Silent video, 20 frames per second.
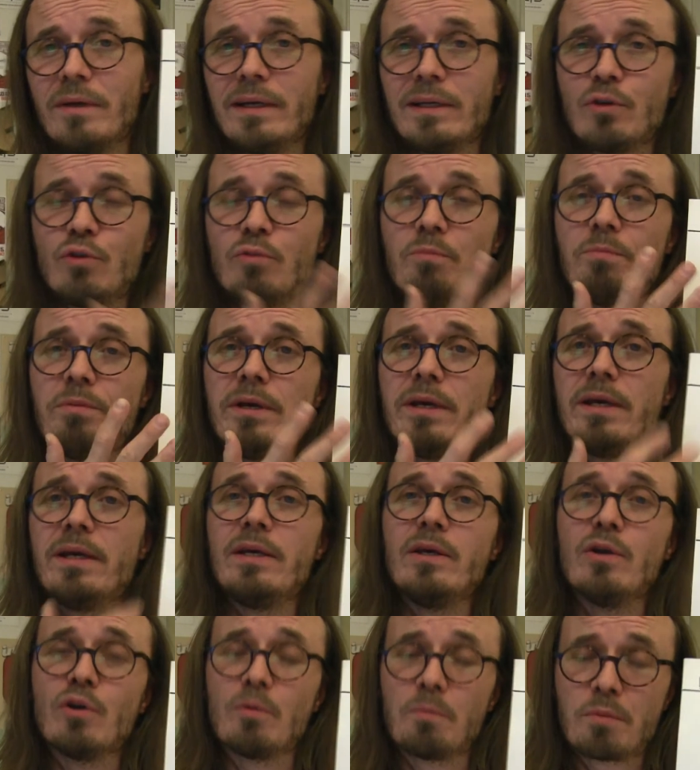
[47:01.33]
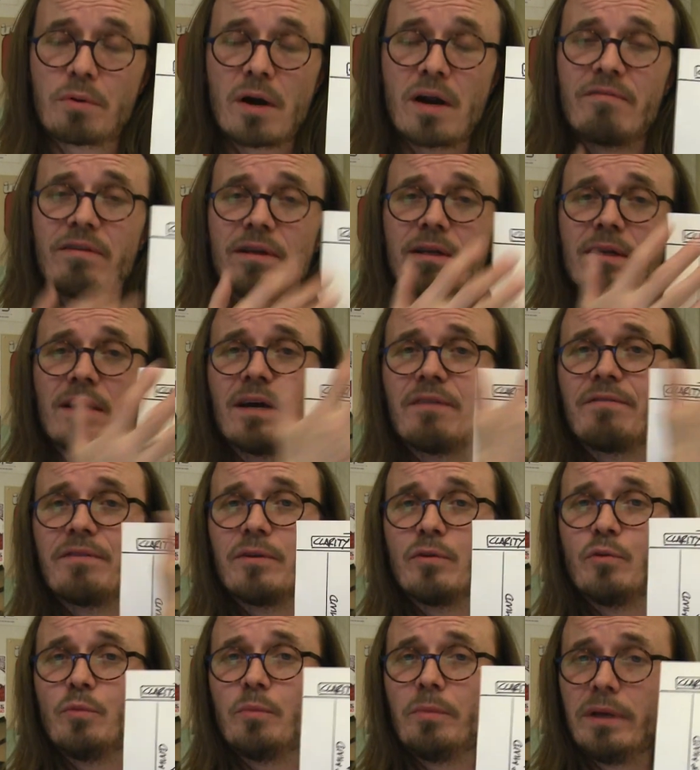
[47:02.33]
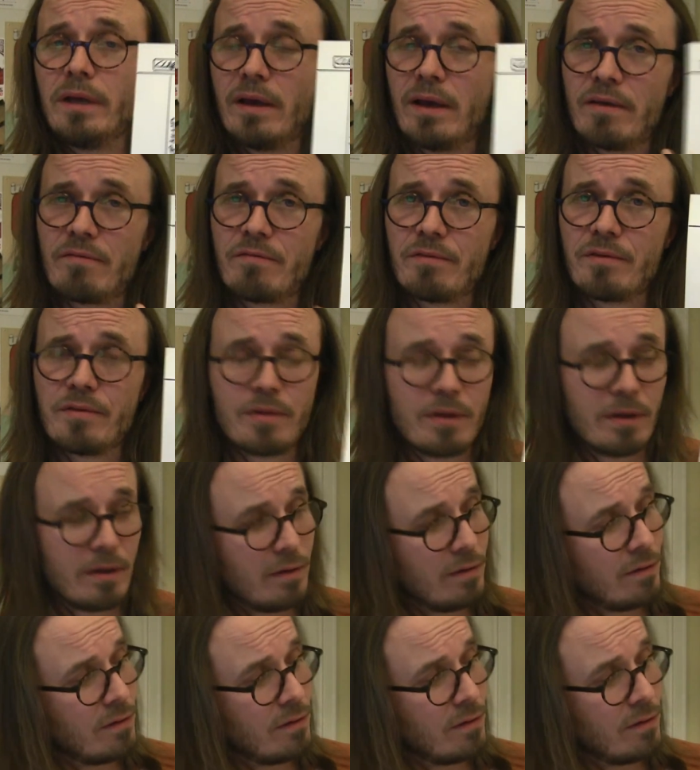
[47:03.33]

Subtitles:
it could be your private life, it could be everything,